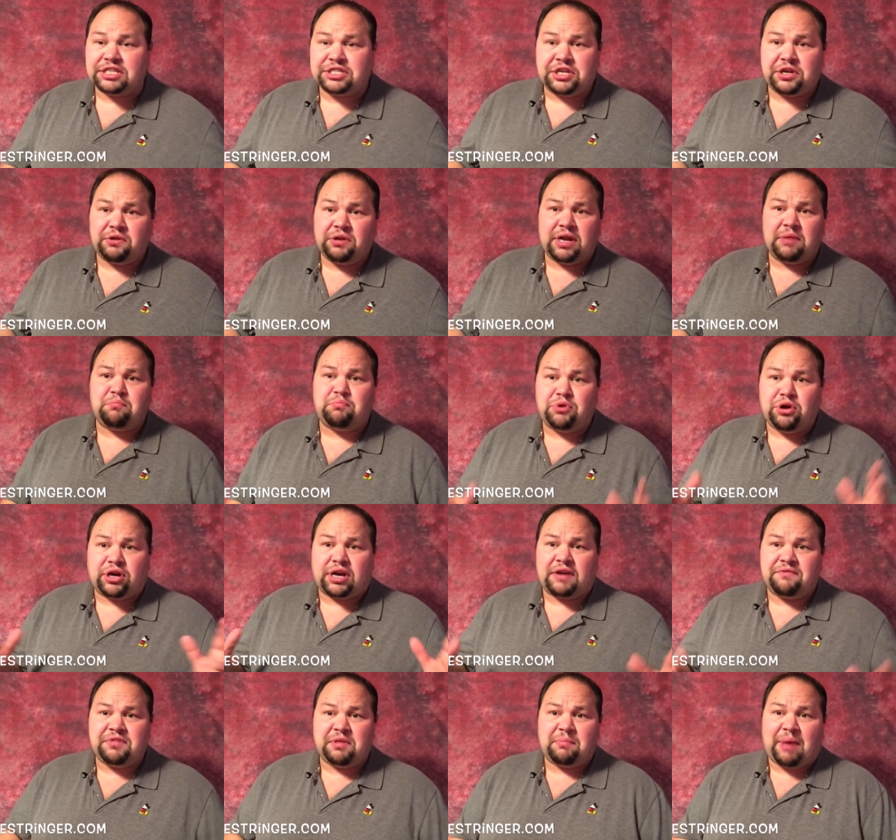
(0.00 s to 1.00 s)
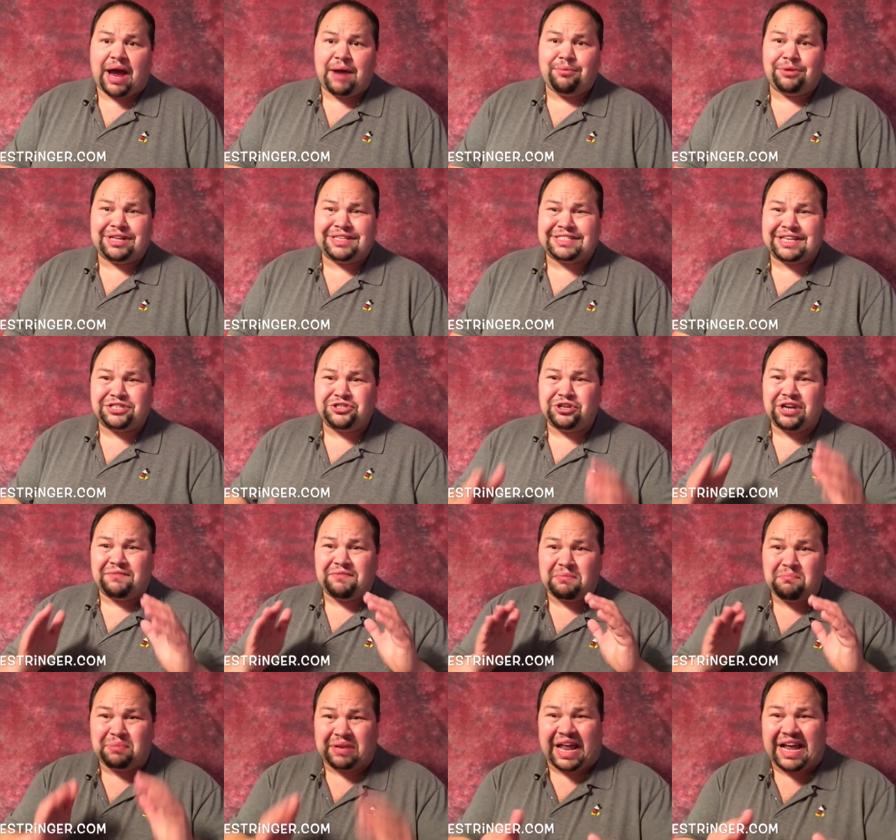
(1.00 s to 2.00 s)
It's the only book of the Bible that says you're
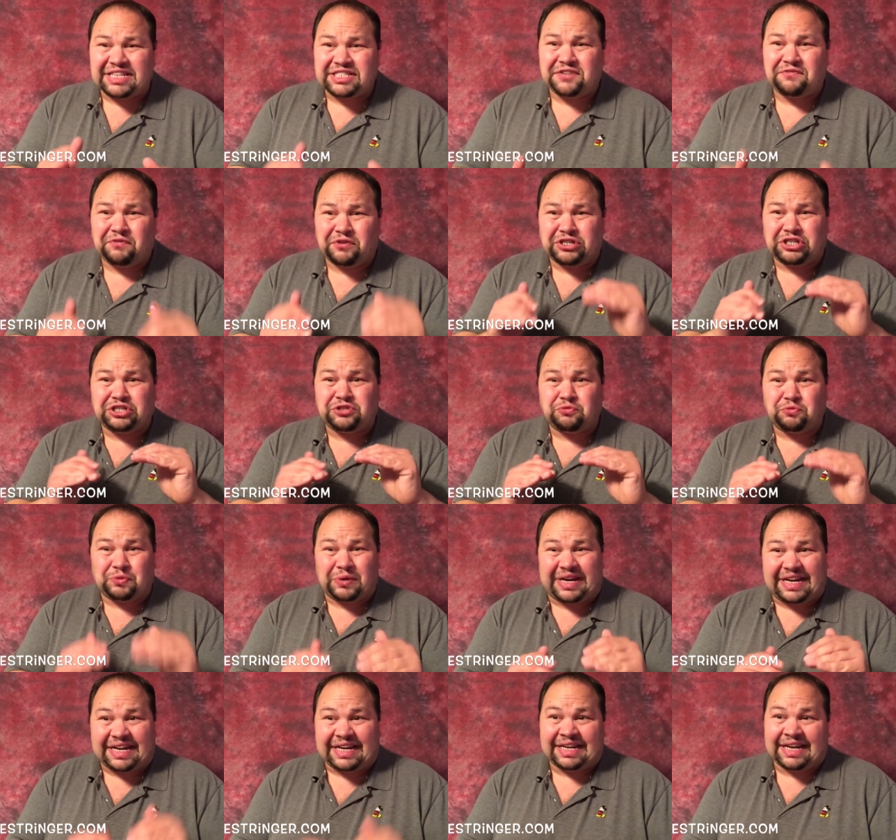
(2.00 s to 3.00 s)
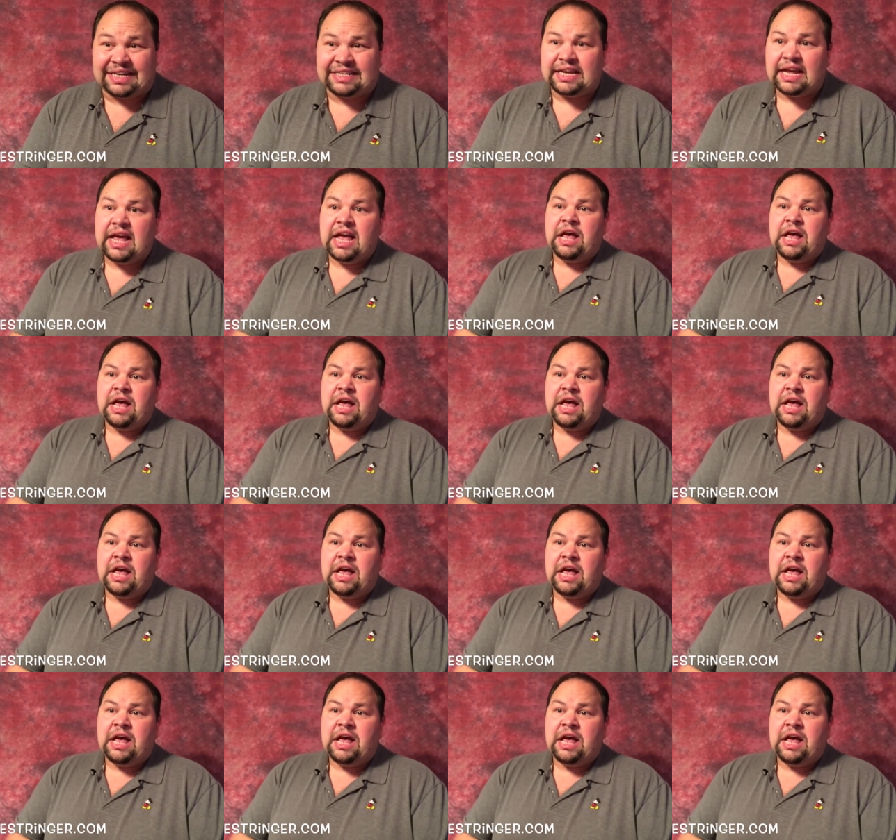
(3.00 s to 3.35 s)
even blessed for just reading it.